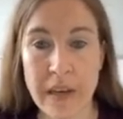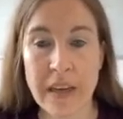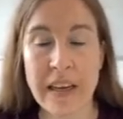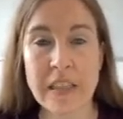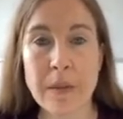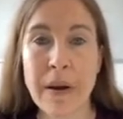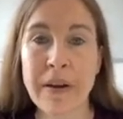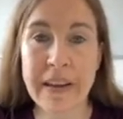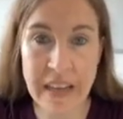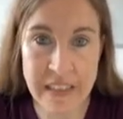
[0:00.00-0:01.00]
It's about
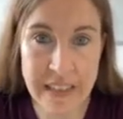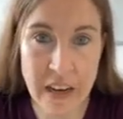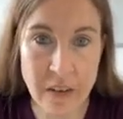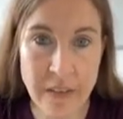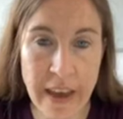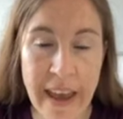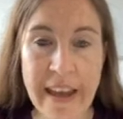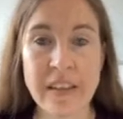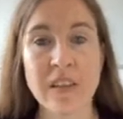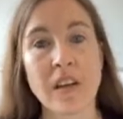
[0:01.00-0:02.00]
getting out of your
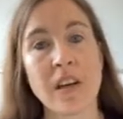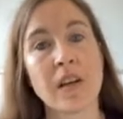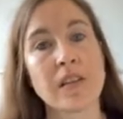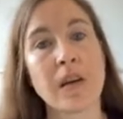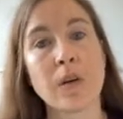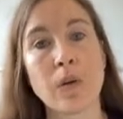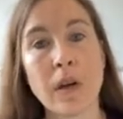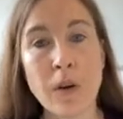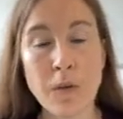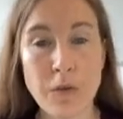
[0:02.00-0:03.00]
head. So
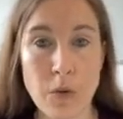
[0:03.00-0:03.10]
go for a